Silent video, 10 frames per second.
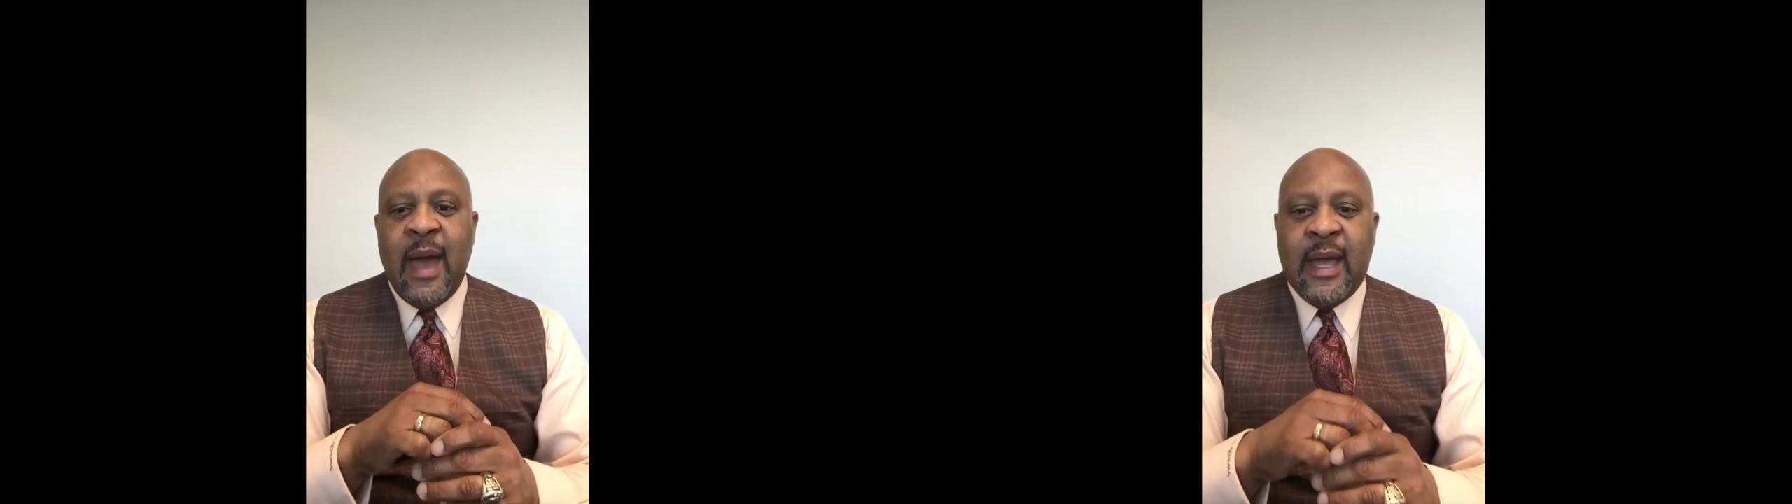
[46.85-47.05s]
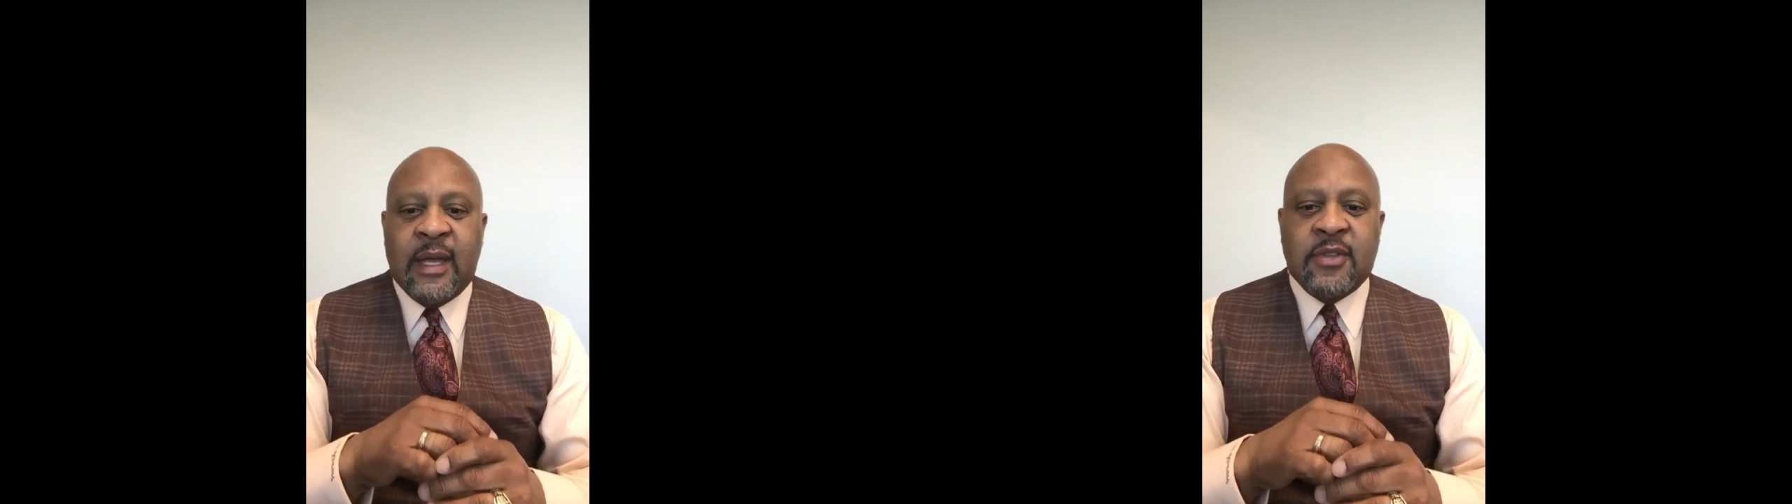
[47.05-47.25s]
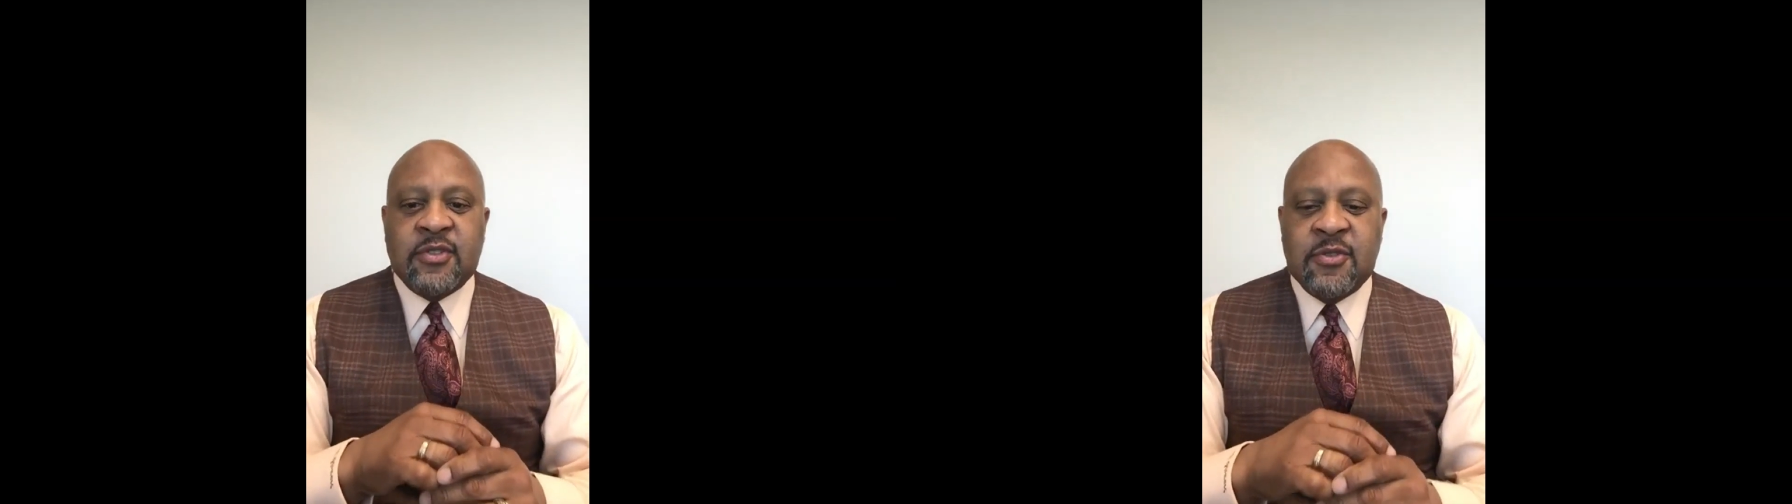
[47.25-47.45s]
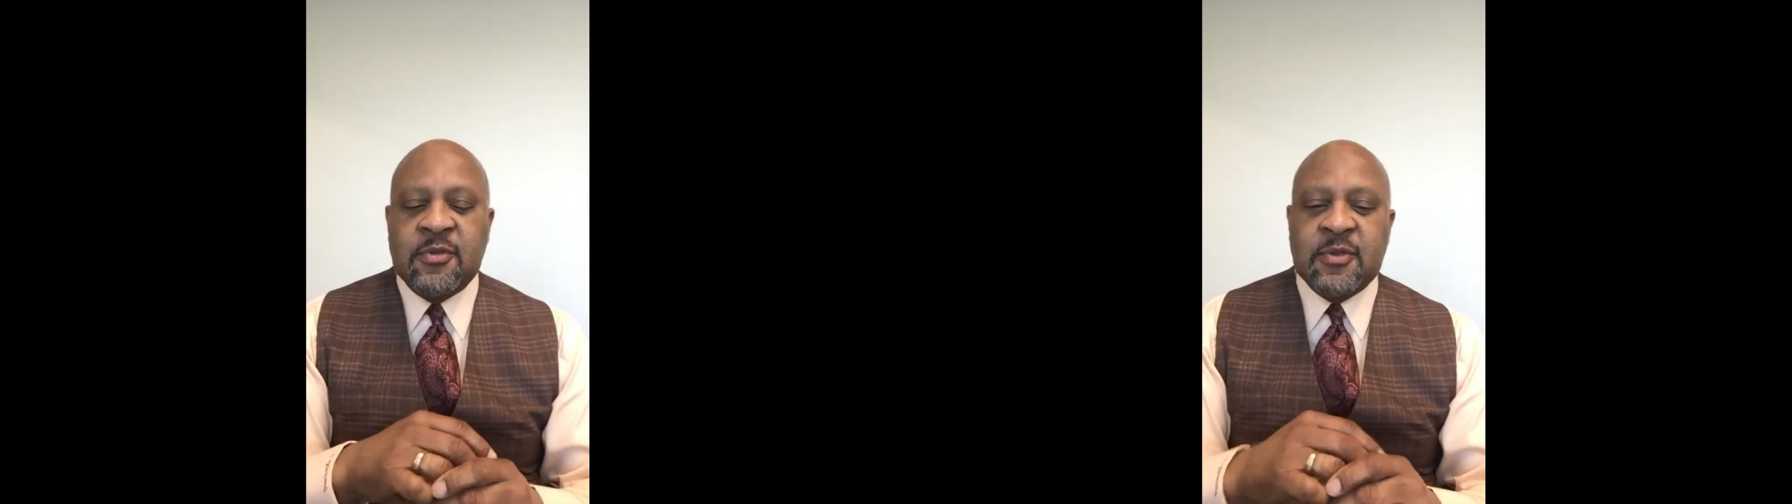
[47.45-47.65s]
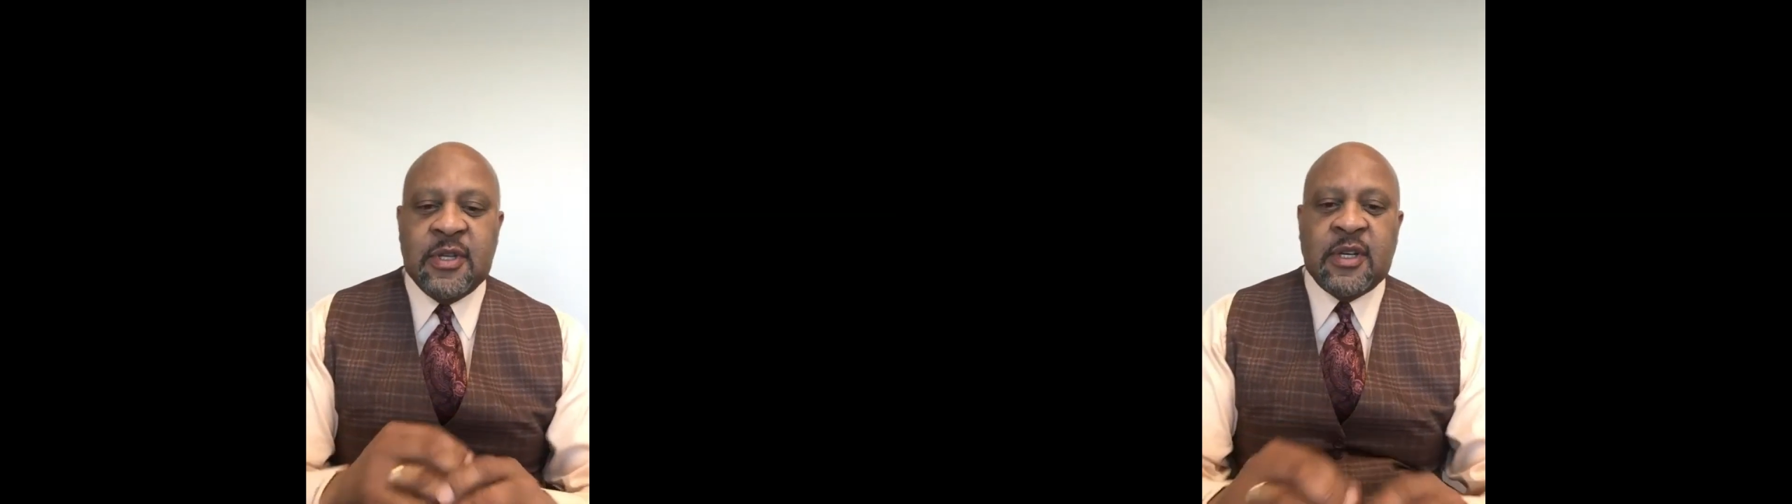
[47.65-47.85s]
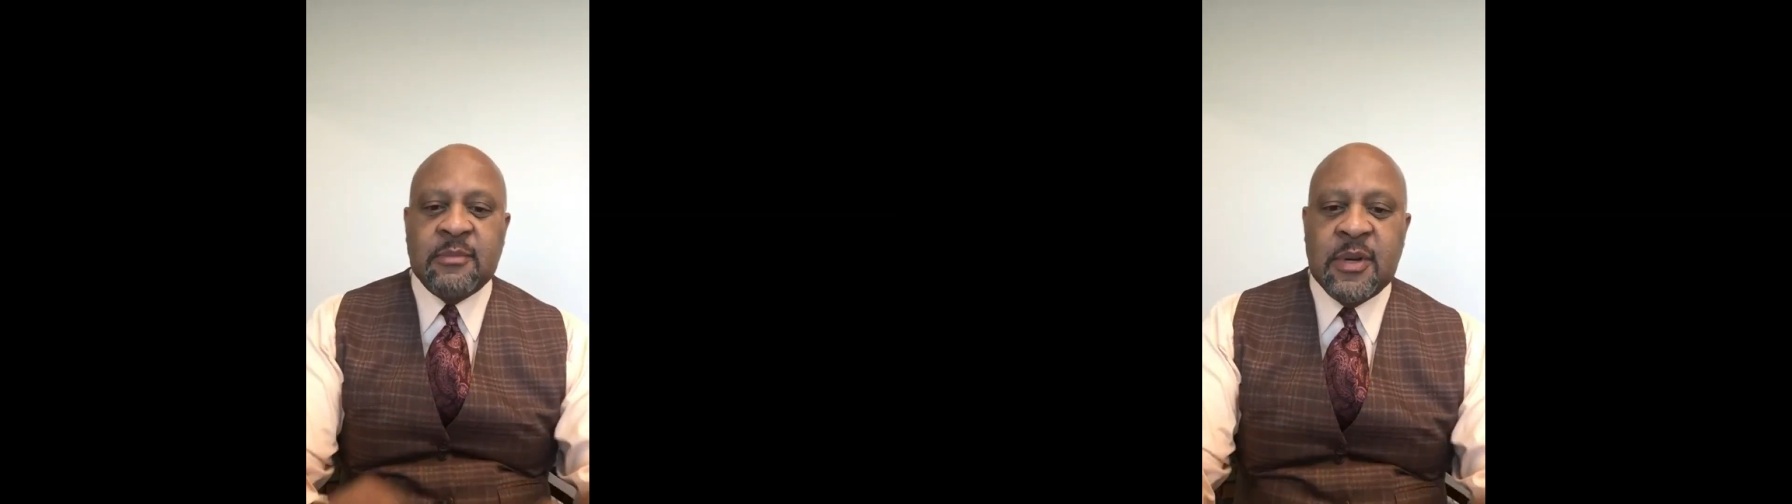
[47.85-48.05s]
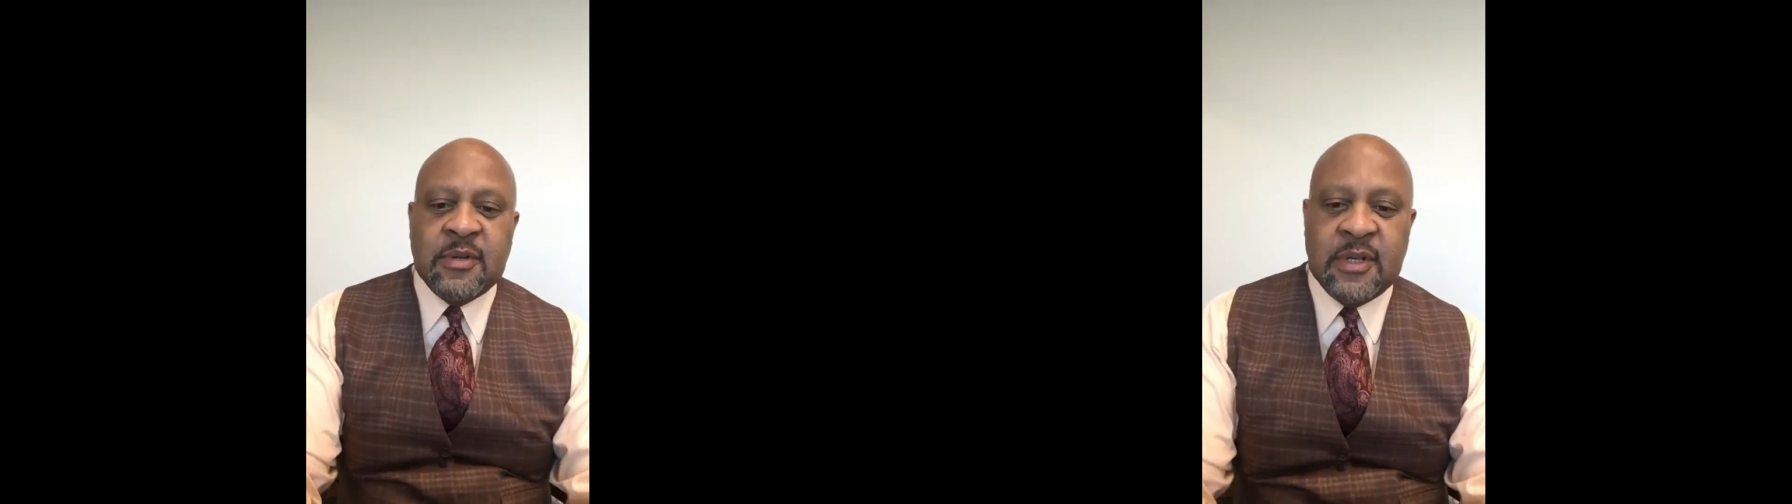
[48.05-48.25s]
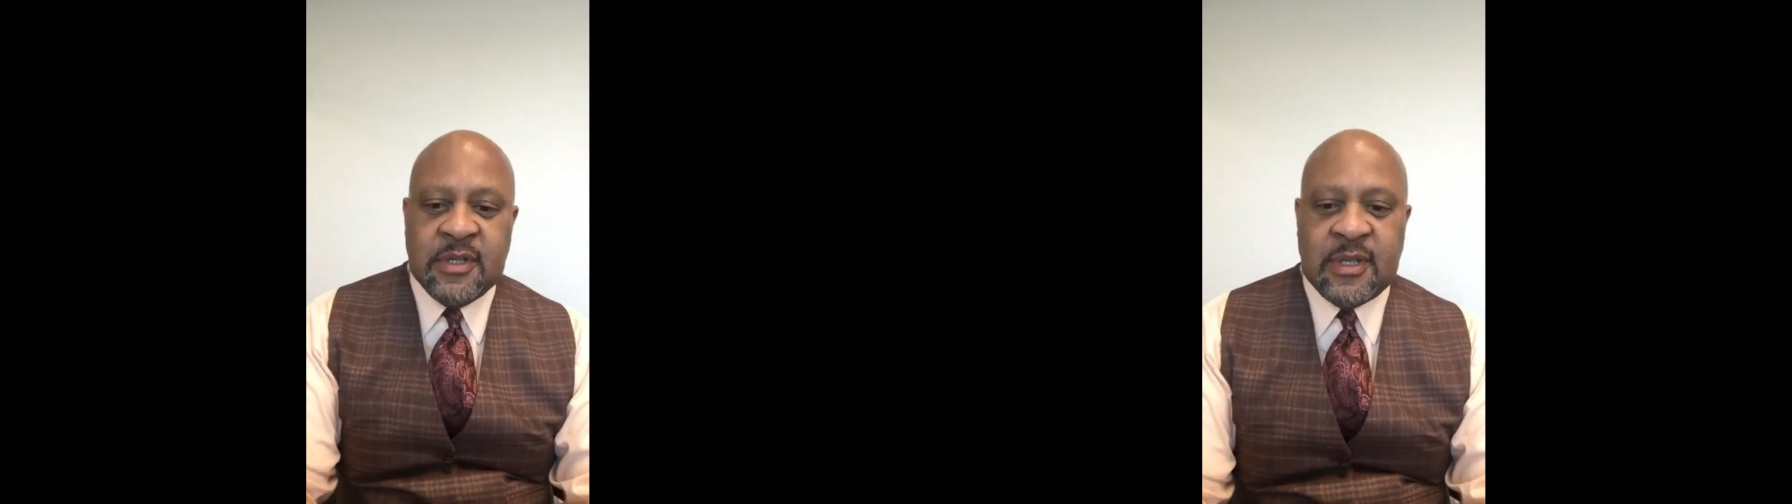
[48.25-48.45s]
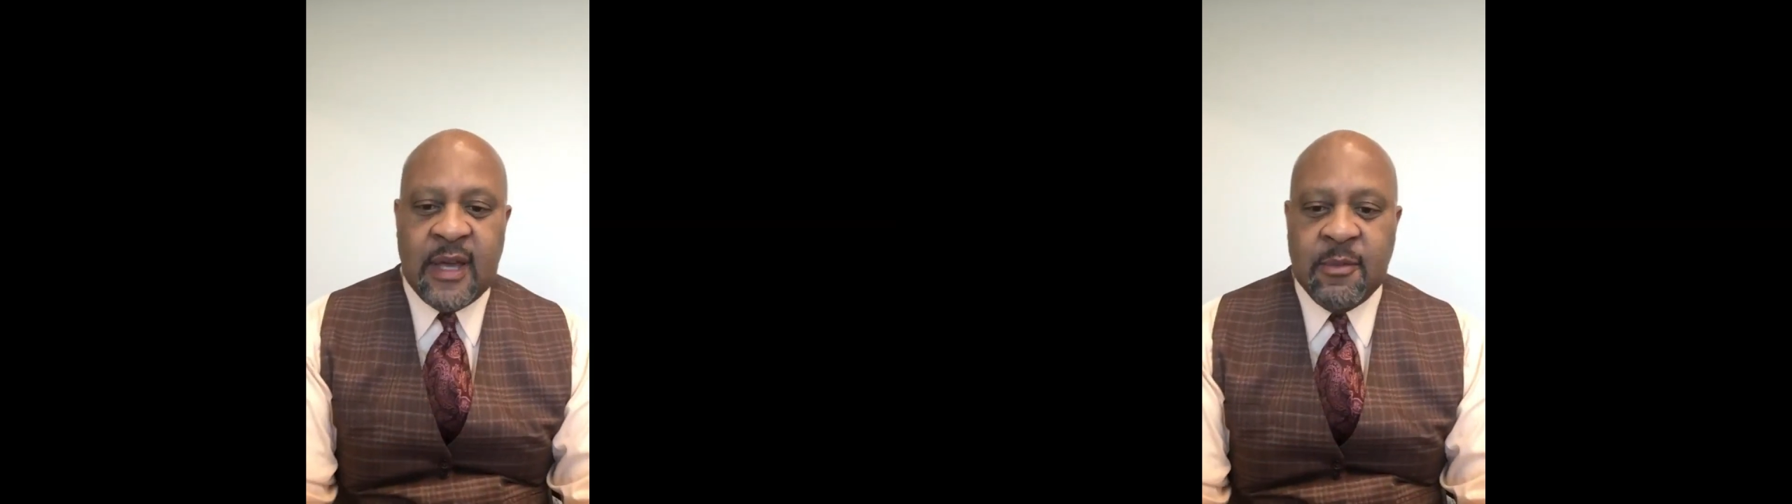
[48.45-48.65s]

back into the communities